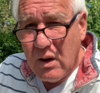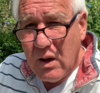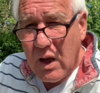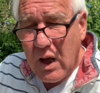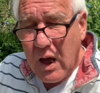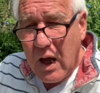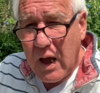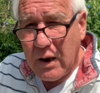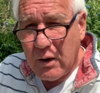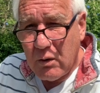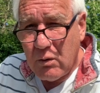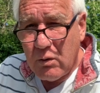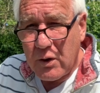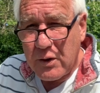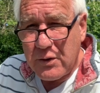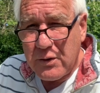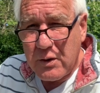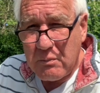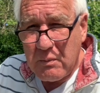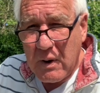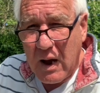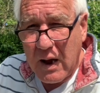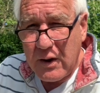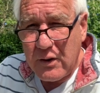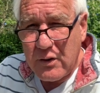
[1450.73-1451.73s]
In order to
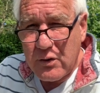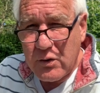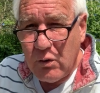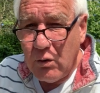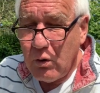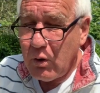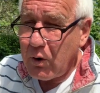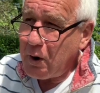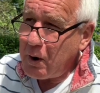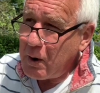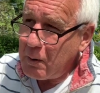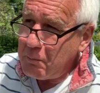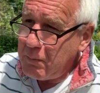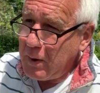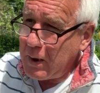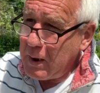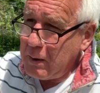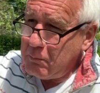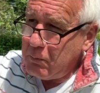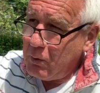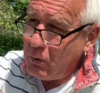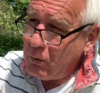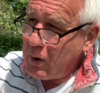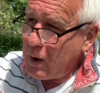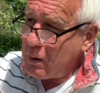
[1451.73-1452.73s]
make sure that the
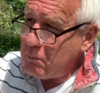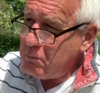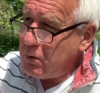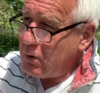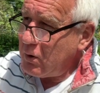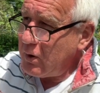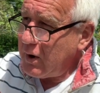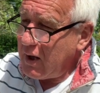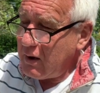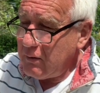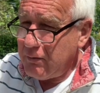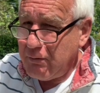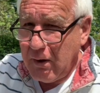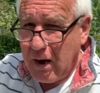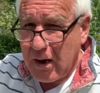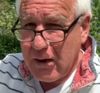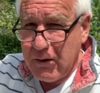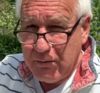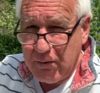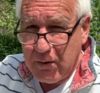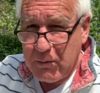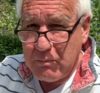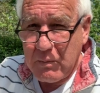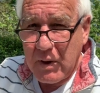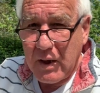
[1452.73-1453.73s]
people that put their
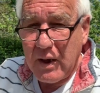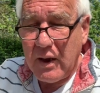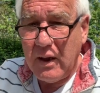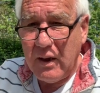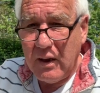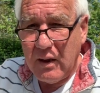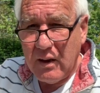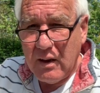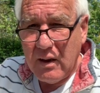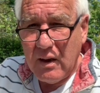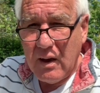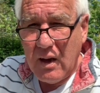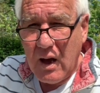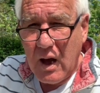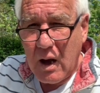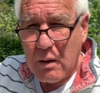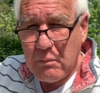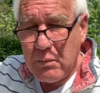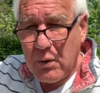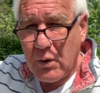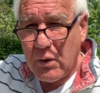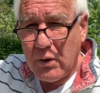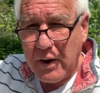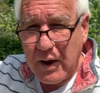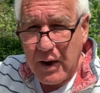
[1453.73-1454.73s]
faith in me and
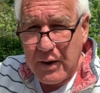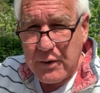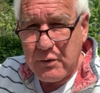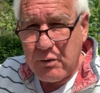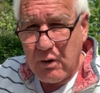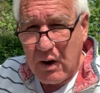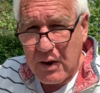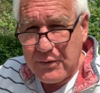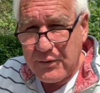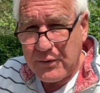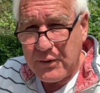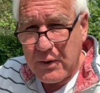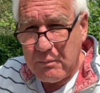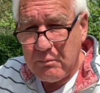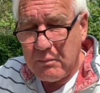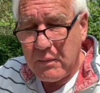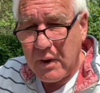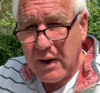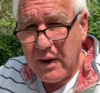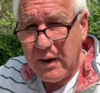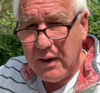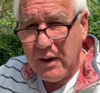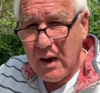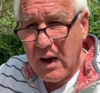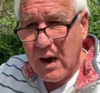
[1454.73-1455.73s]
put their trust in
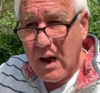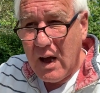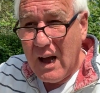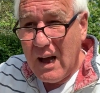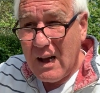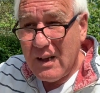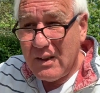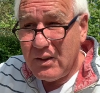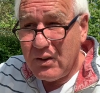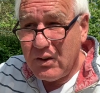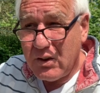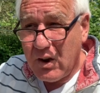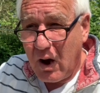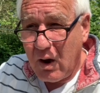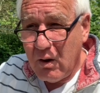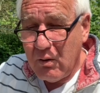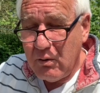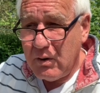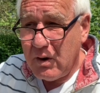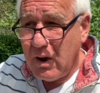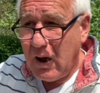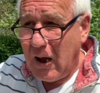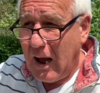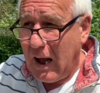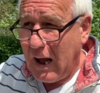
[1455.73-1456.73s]
me
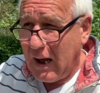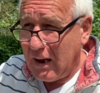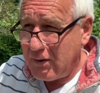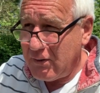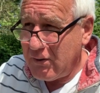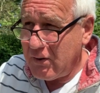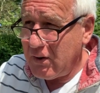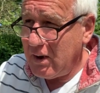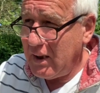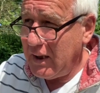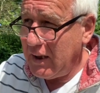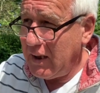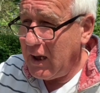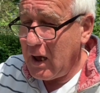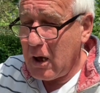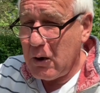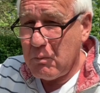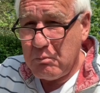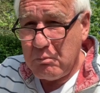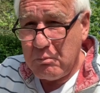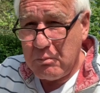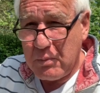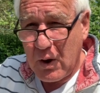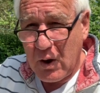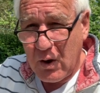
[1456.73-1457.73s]
don't actually get
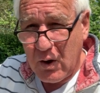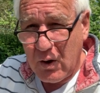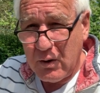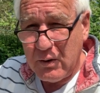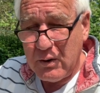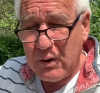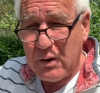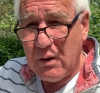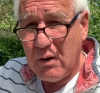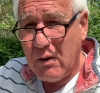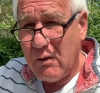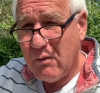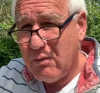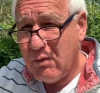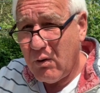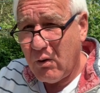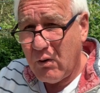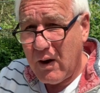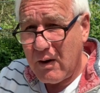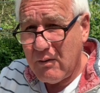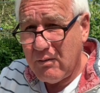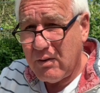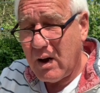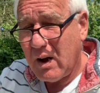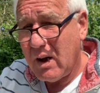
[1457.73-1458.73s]
burned
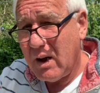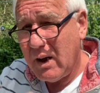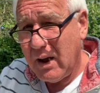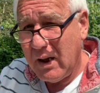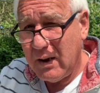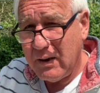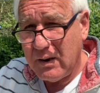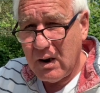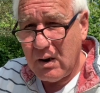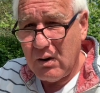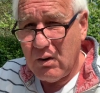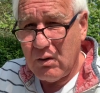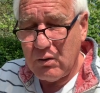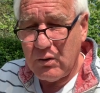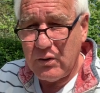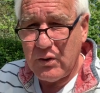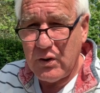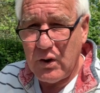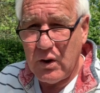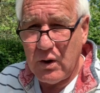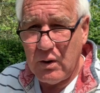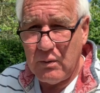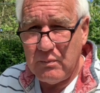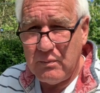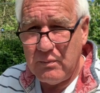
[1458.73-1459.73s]
forever in the long
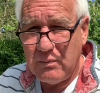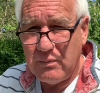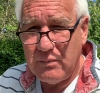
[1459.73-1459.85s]
term